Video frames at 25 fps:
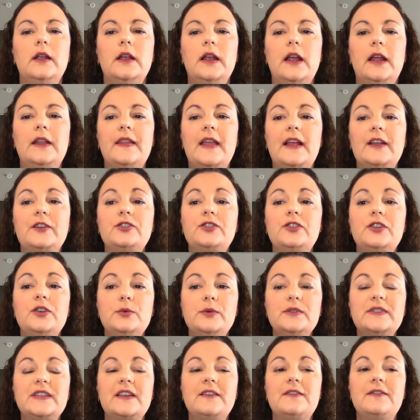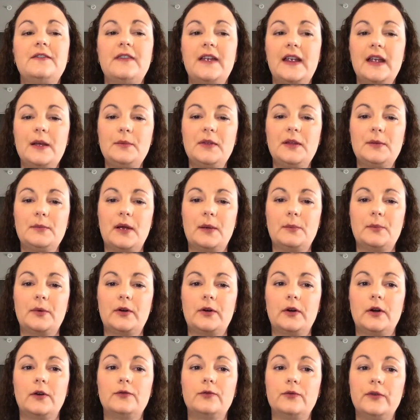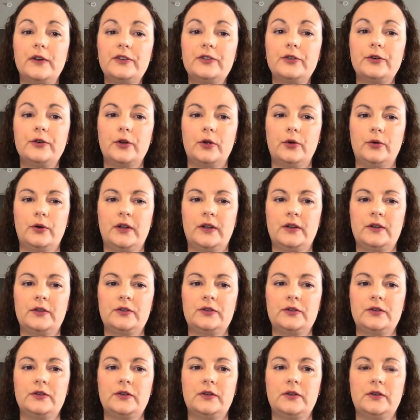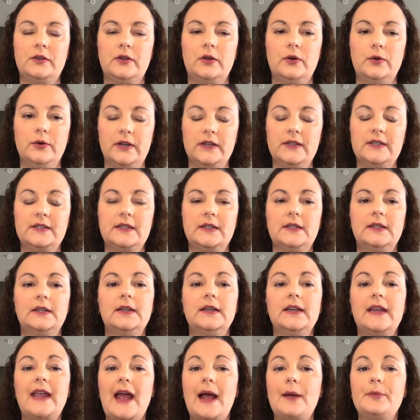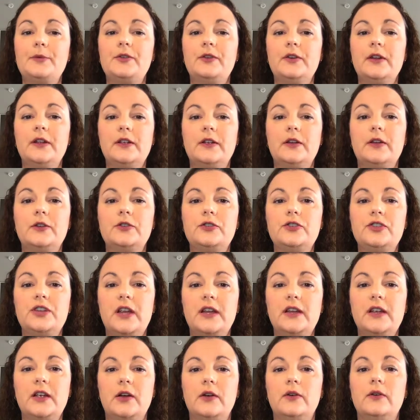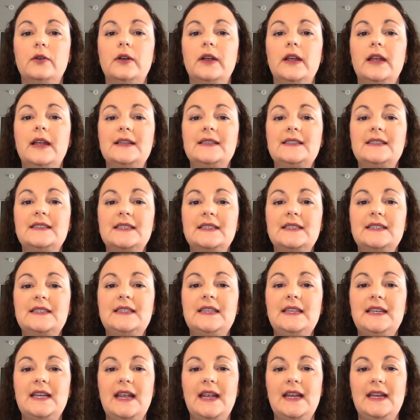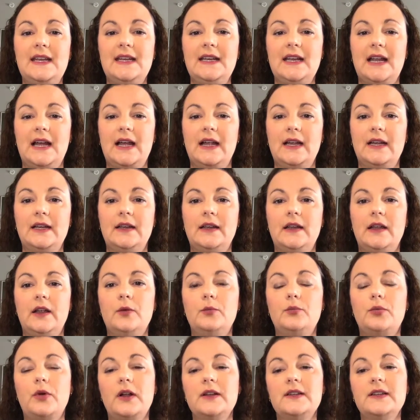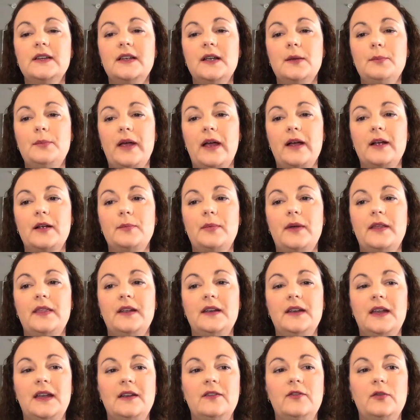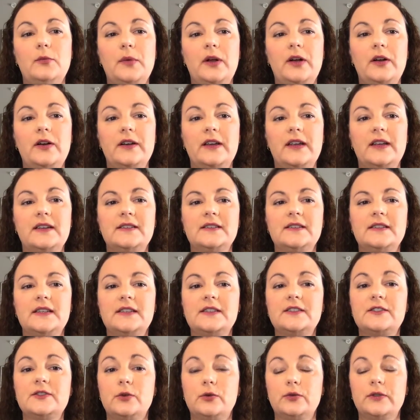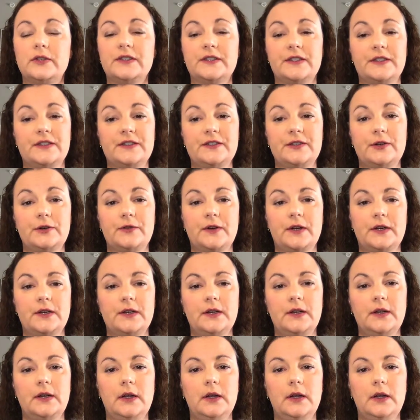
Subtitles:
and that she was a family member of Richard Otis, captured at Concheco in 1689 and brought to Quebec by the Native Americans and sold as a servant.